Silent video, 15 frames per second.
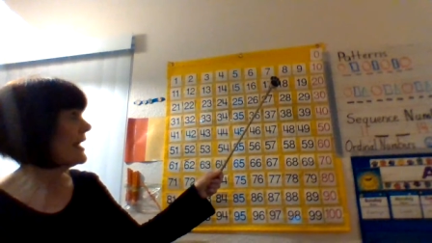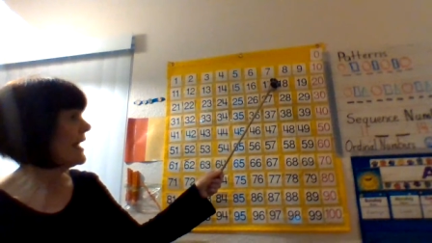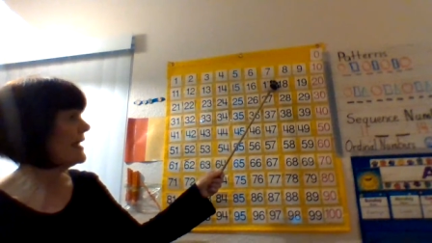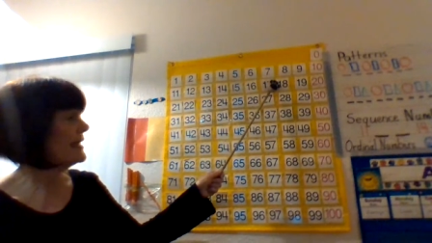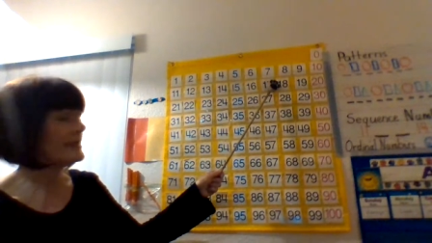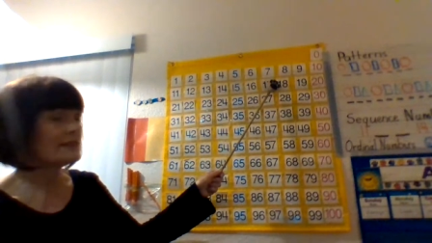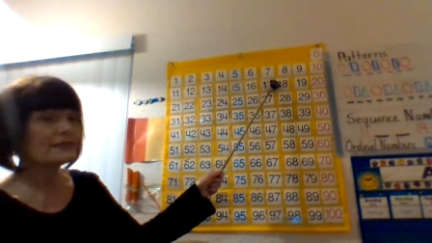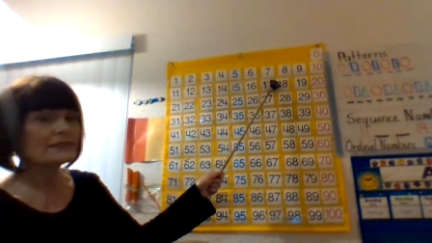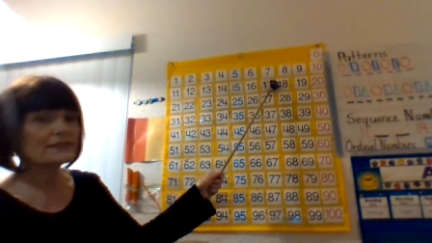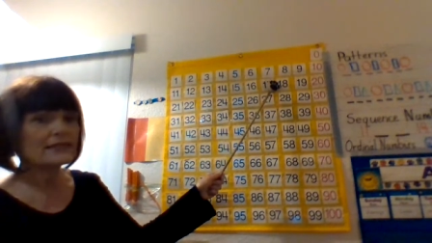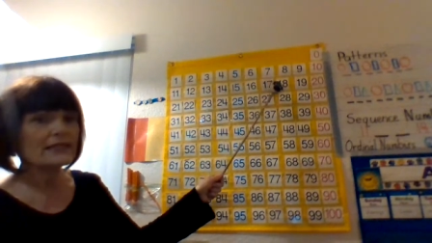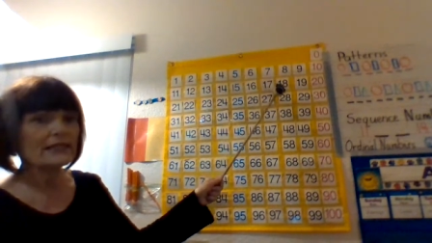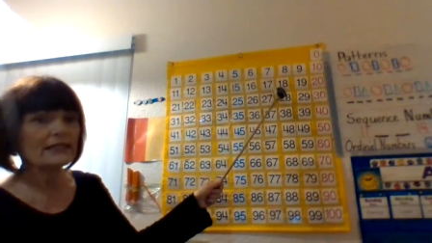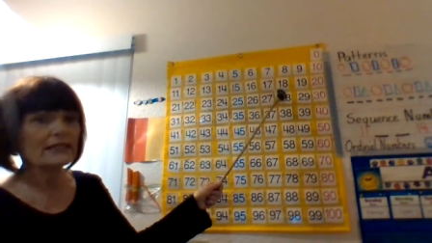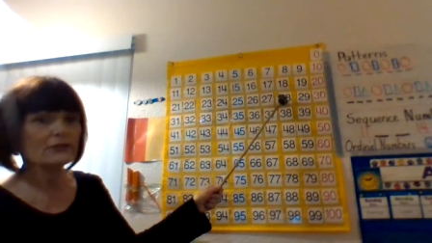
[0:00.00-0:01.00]

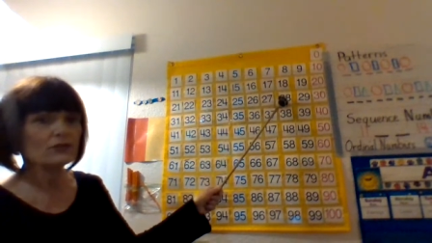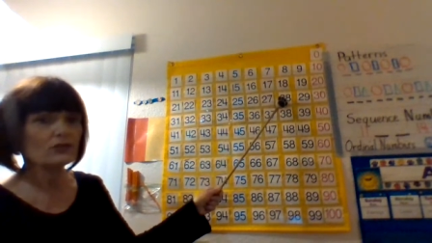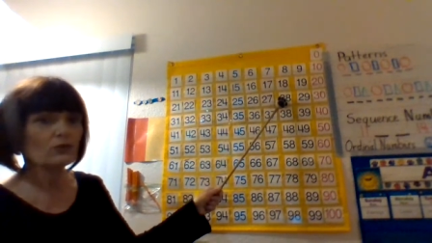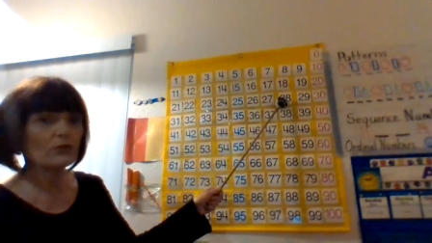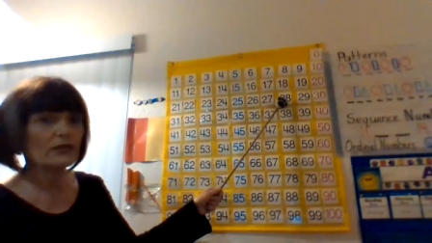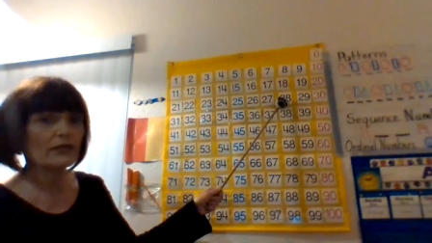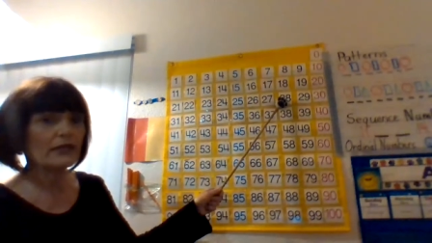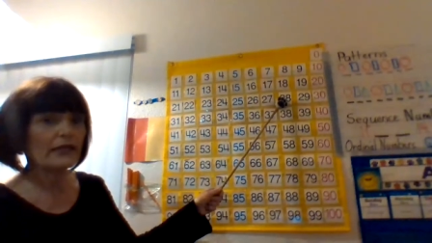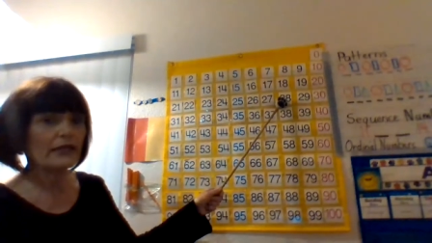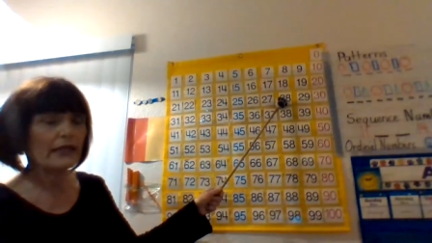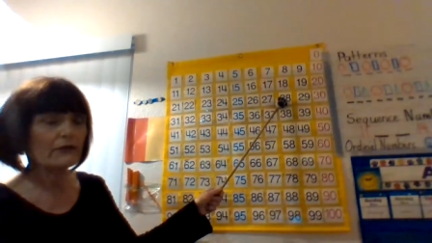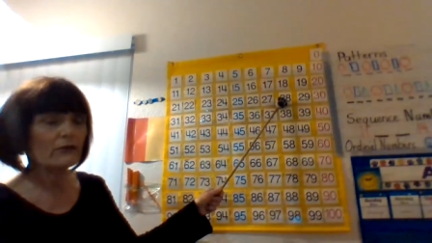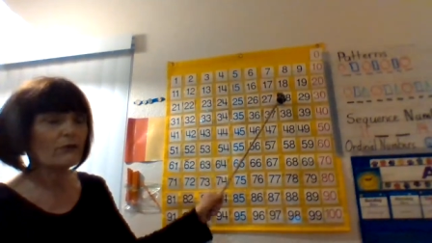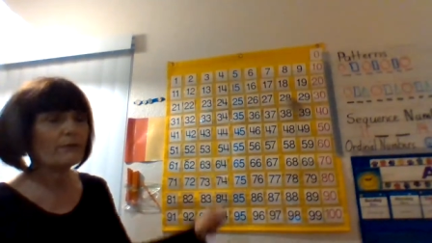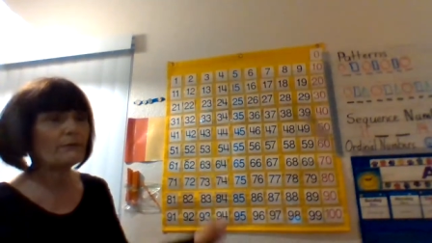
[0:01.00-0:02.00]
18,
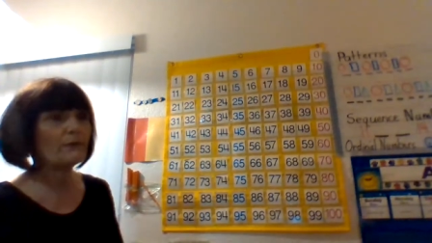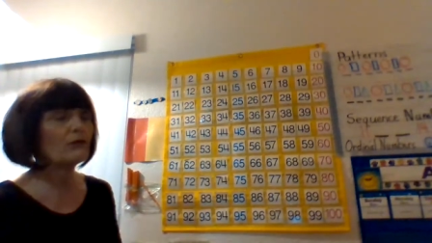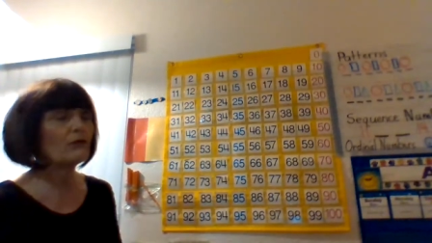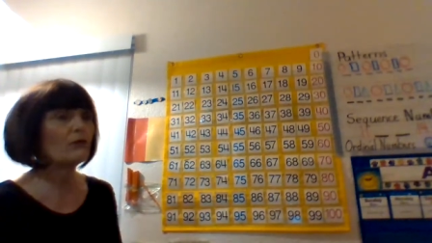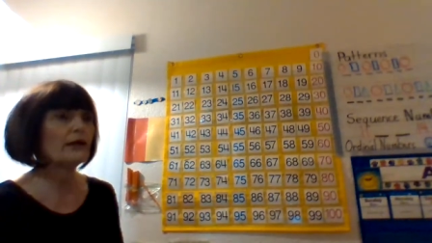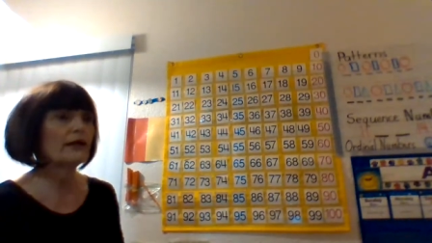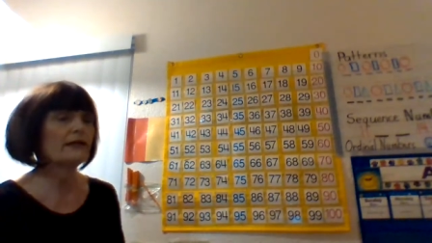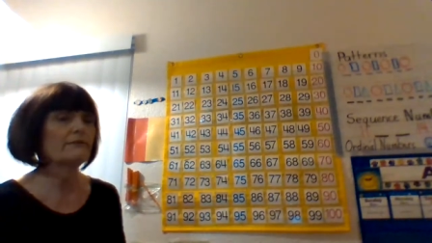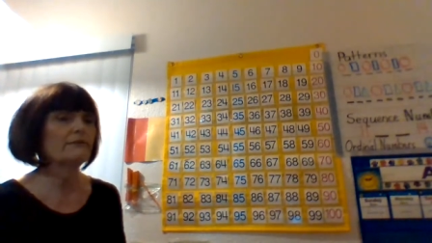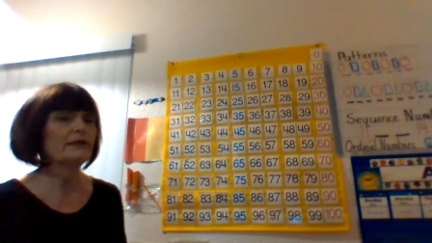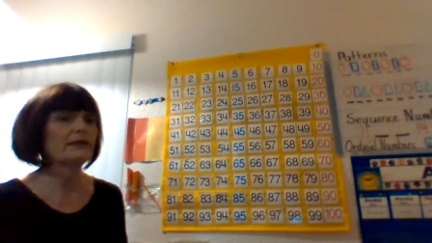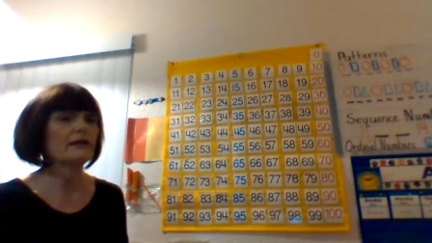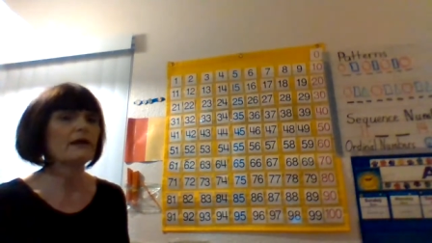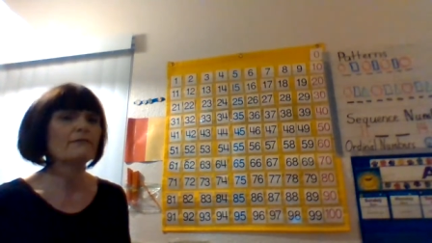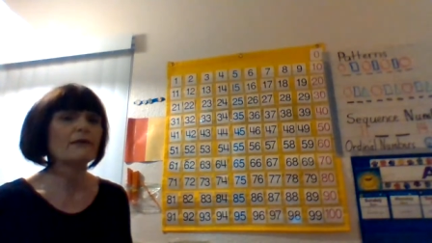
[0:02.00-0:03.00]
20. Well, but wait a
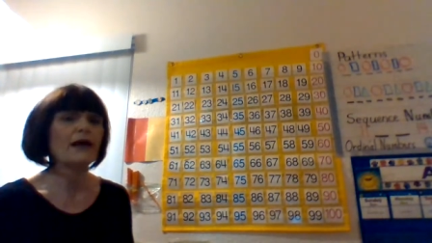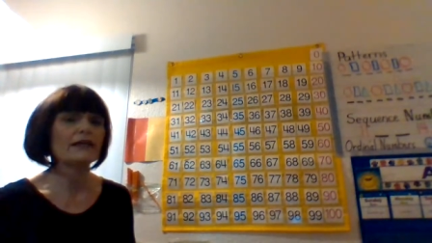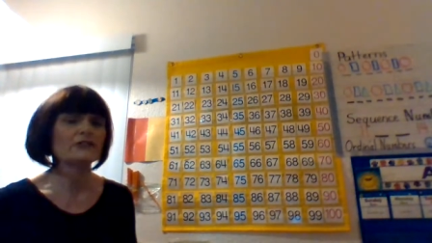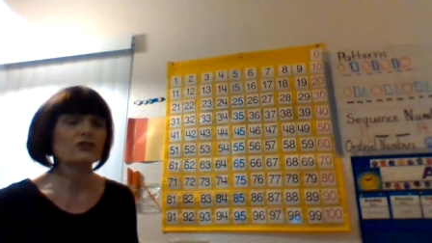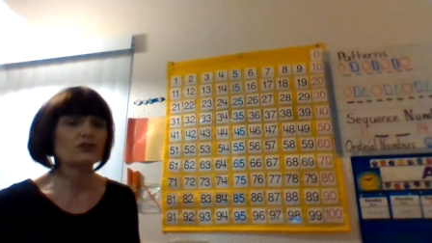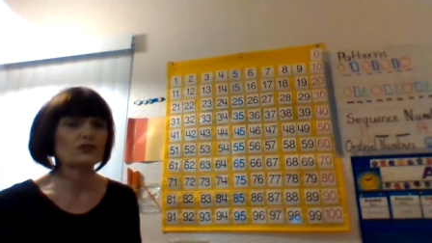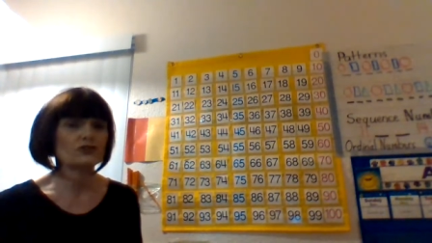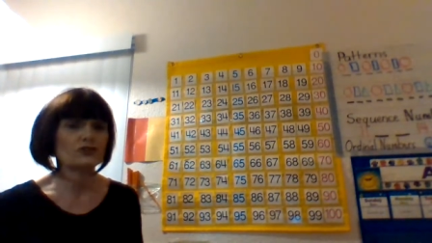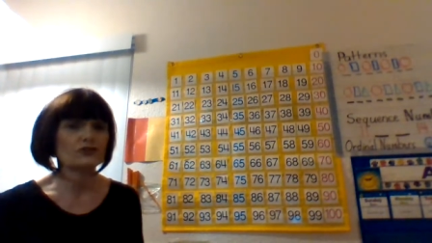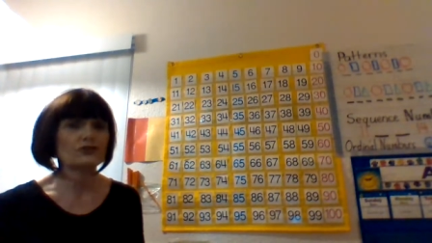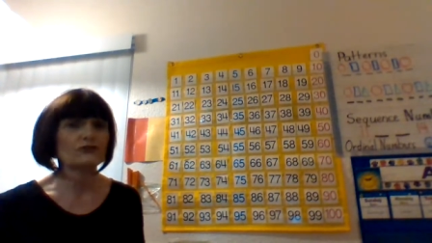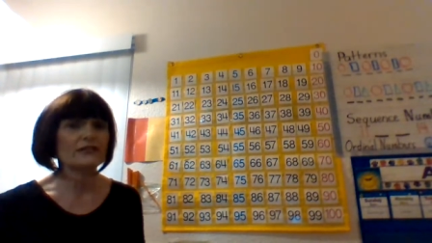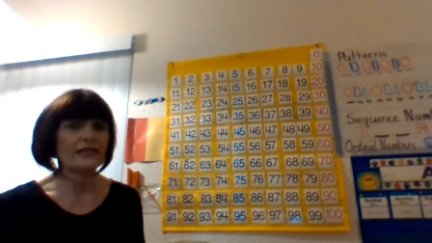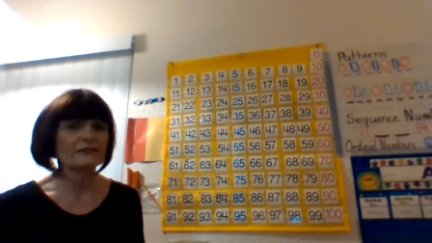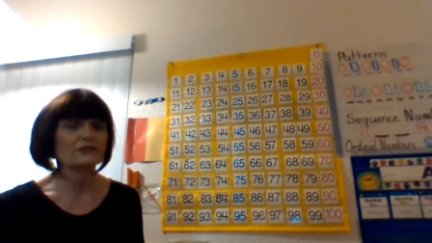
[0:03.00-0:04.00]
minute. Am I
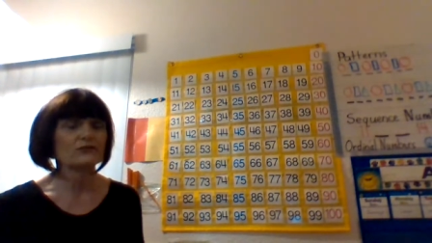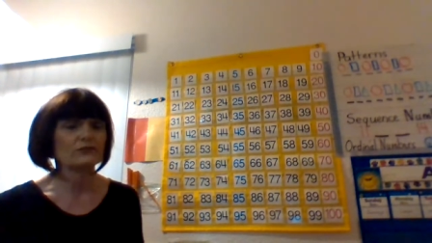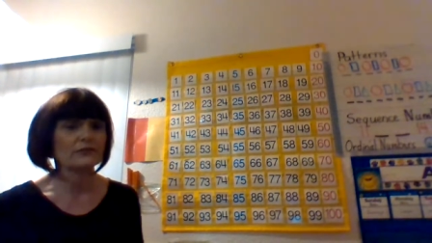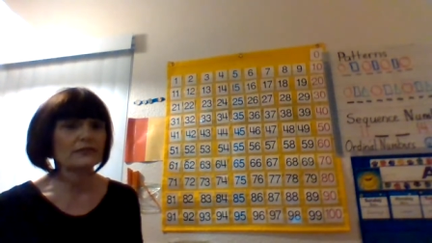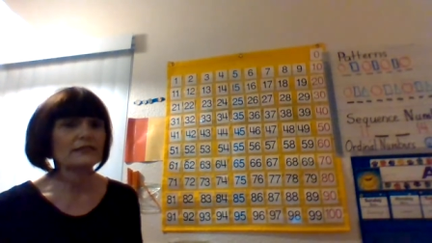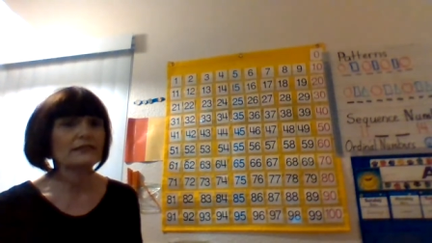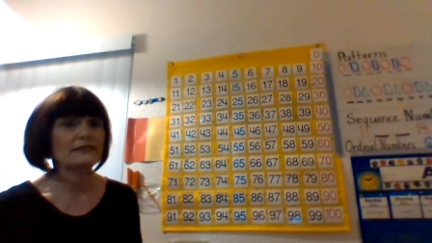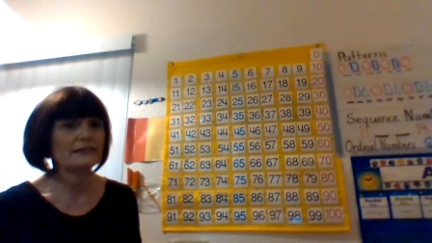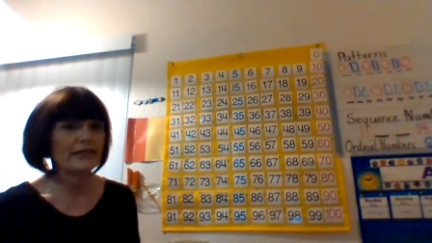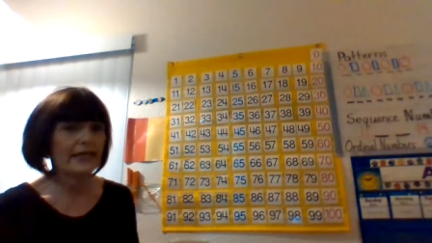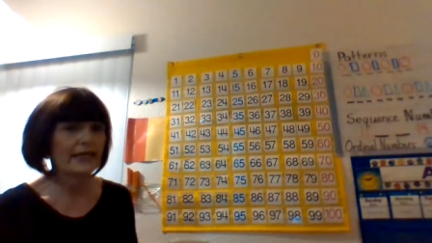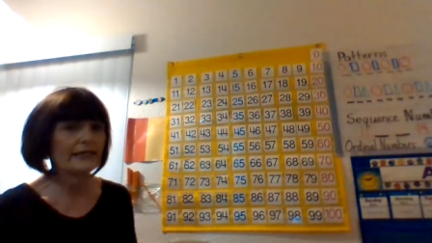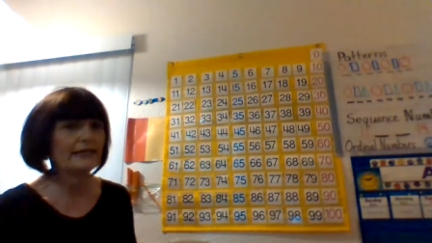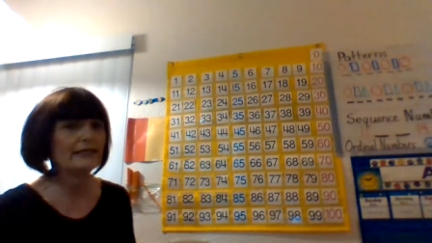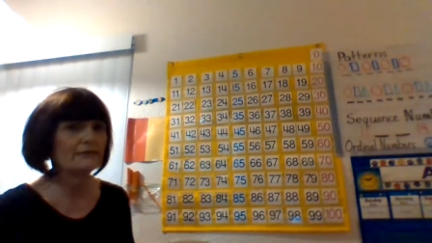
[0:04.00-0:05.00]
sure that's really
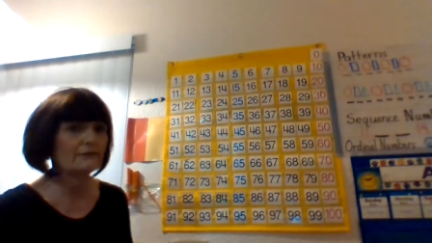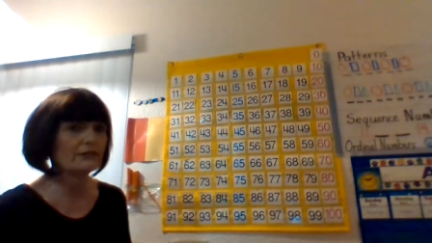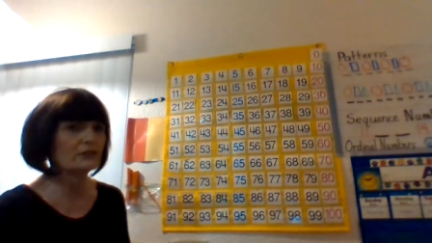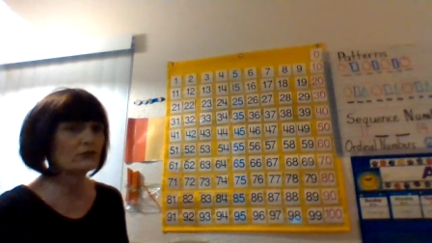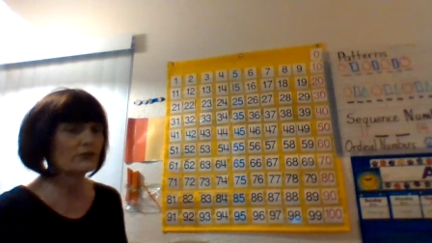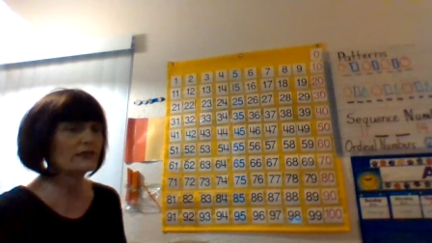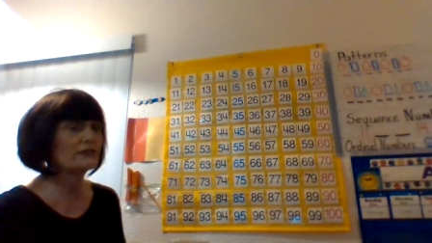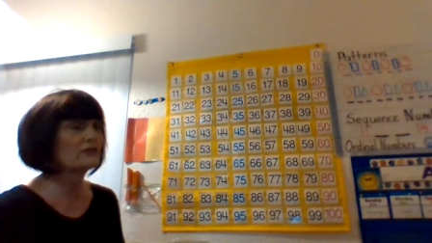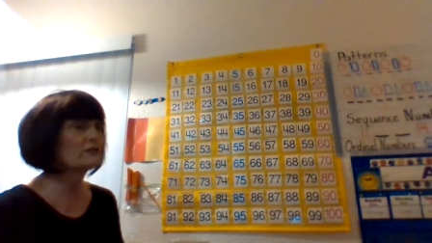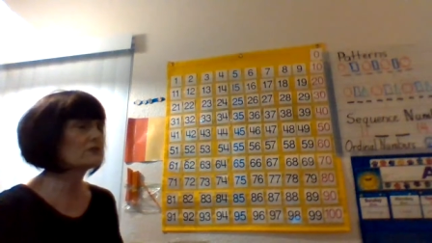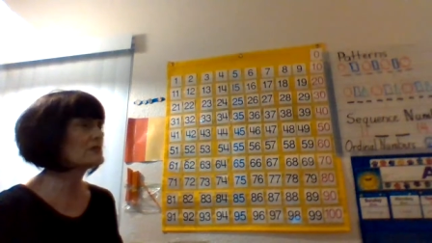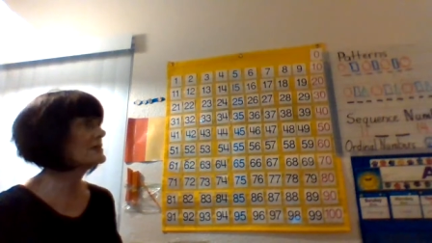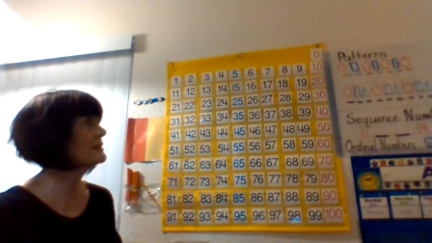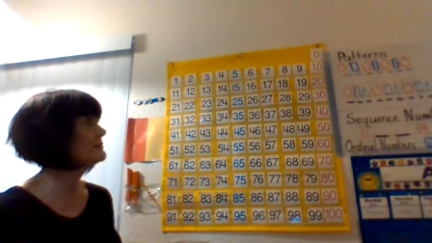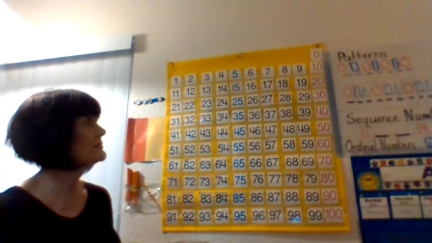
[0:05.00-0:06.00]
10 in between
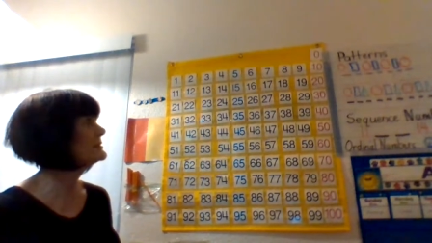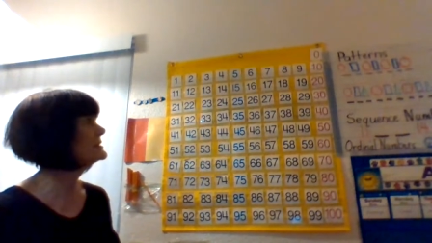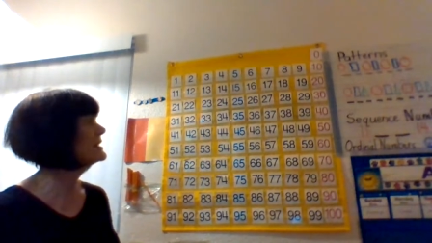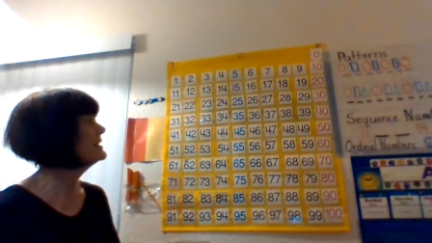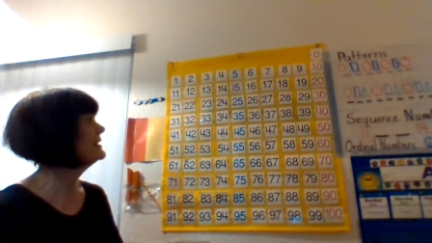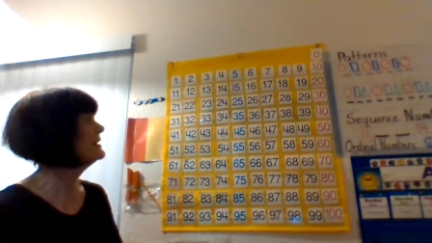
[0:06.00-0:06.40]
those numbers?